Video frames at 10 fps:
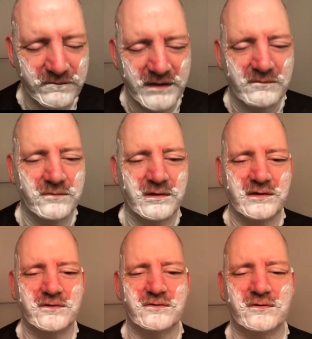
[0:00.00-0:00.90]
fever
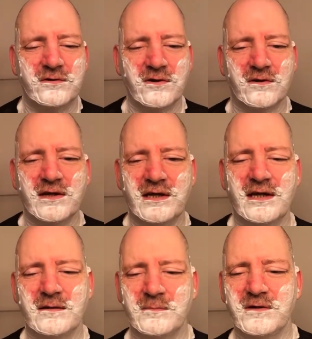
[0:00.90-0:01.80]
reducer and all. They
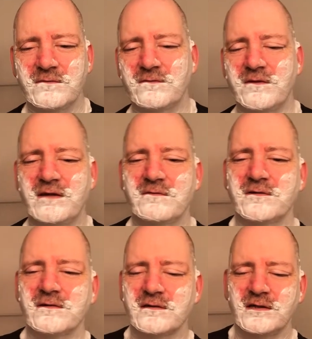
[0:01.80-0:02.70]
had a bit of a
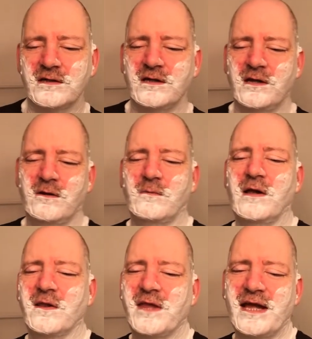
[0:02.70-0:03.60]
fever.
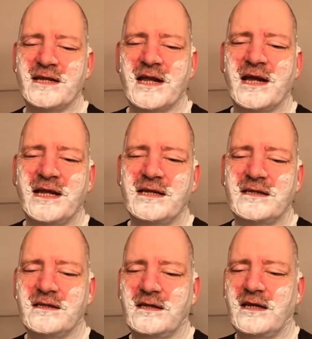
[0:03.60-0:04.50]
Well, that night
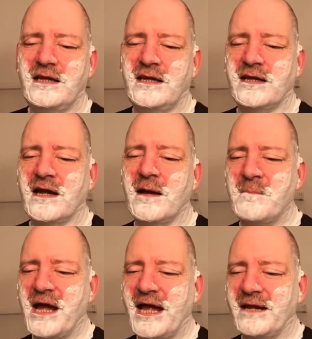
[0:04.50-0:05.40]
it got
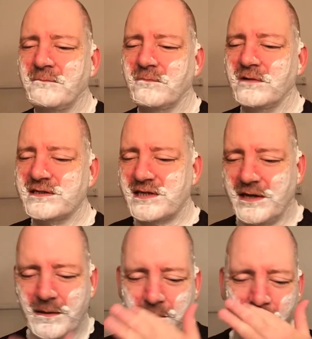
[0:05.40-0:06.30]
bad. We
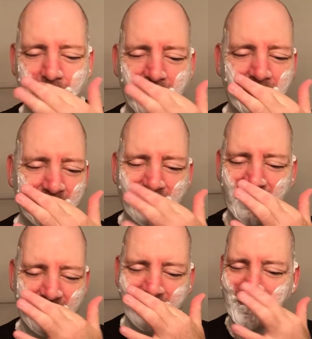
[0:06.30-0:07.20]
said, uh-oh,
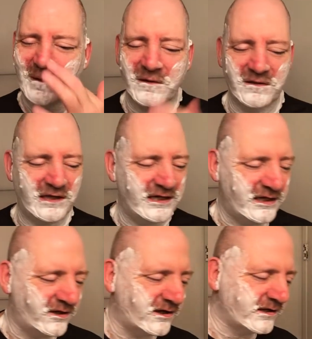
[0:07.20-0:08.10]
time to go to
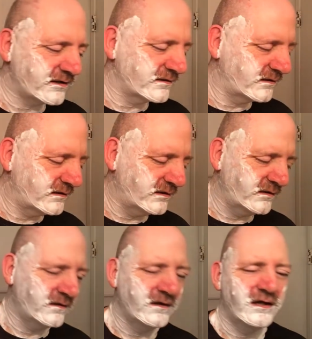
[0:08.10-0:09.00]
the ER.
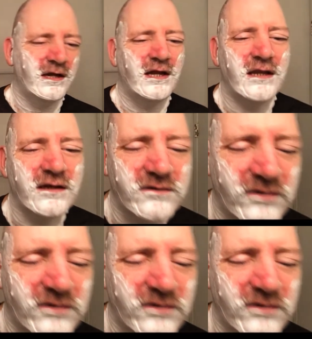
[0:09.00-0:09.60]
And it